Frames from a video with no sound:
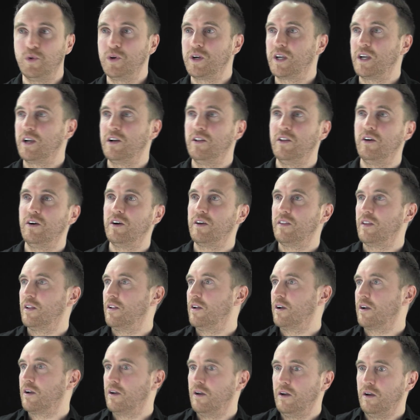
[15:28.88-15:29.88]
walking along and they're
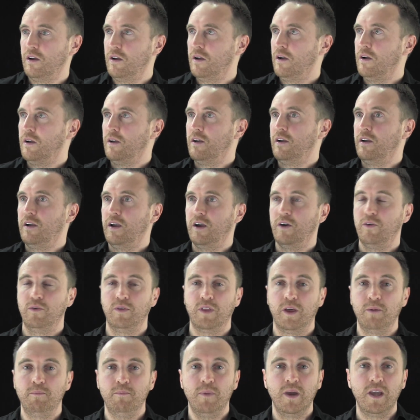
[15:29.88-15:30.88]
like, oh,
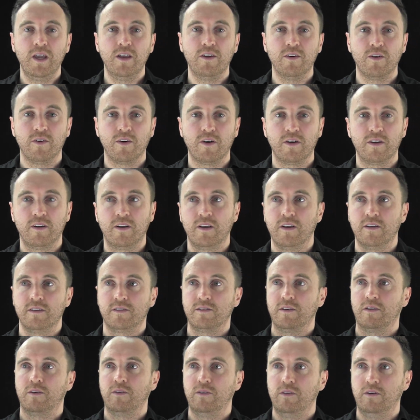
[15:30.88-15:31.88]
well, they meet her and, and
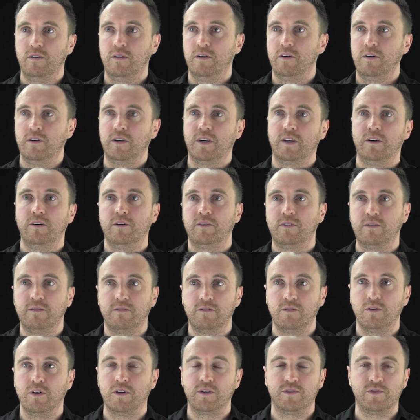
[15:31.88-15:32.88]
it's like, oh, okay, I've
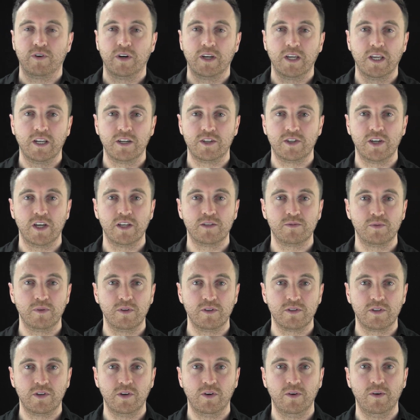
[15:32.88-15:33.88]
got to try to get a chance with
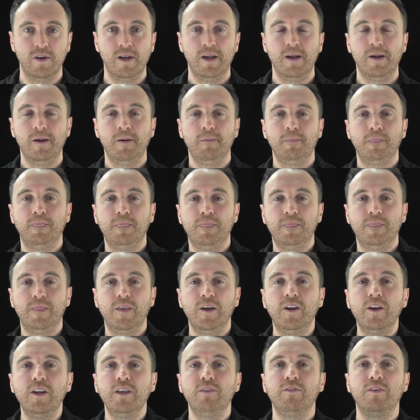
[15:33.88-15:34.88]
this girl.
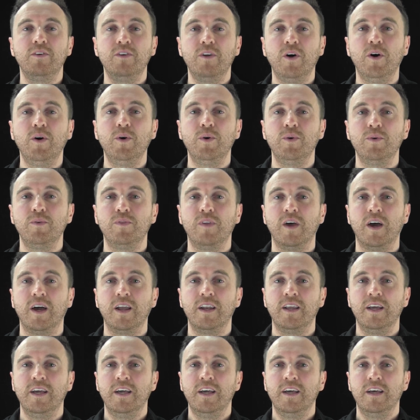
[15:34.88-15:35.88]
They don't even know
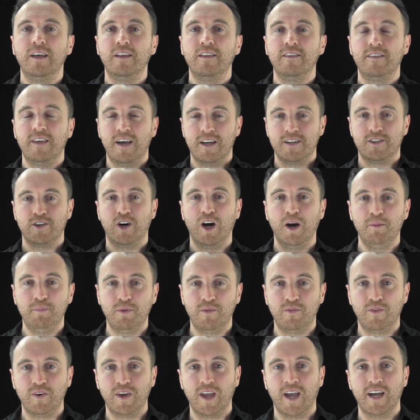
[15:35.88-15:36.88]
that that type
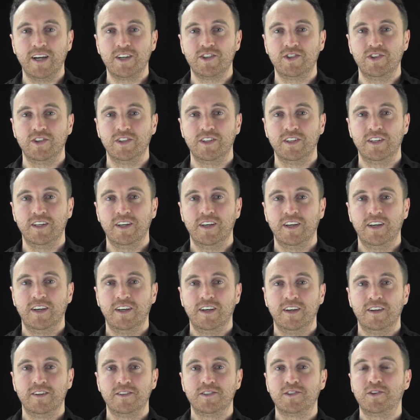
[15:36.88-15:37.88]
of reaction
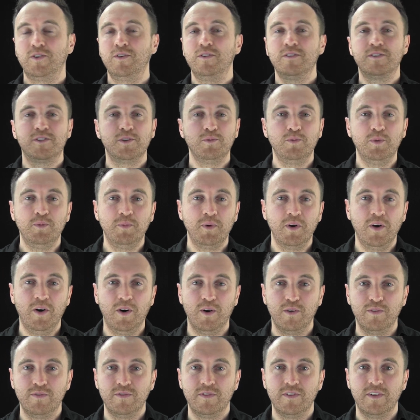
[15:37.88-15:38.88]
turns the woman
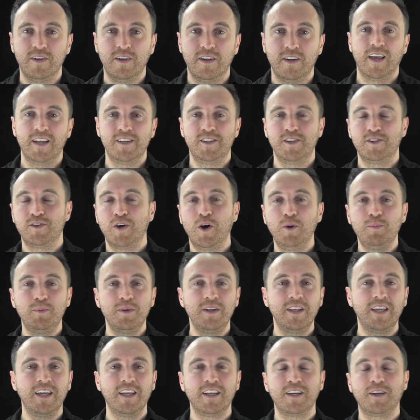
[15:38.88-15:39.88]
off. And she's
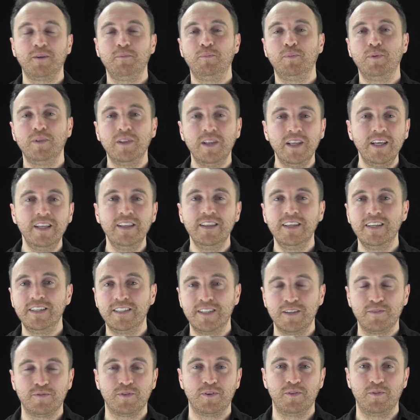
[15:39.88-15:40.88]
hoping to get a completely
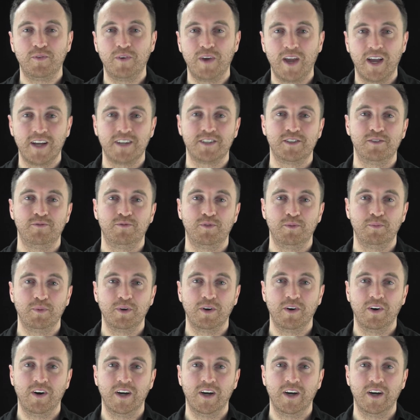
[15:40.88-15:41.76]
different reaction from a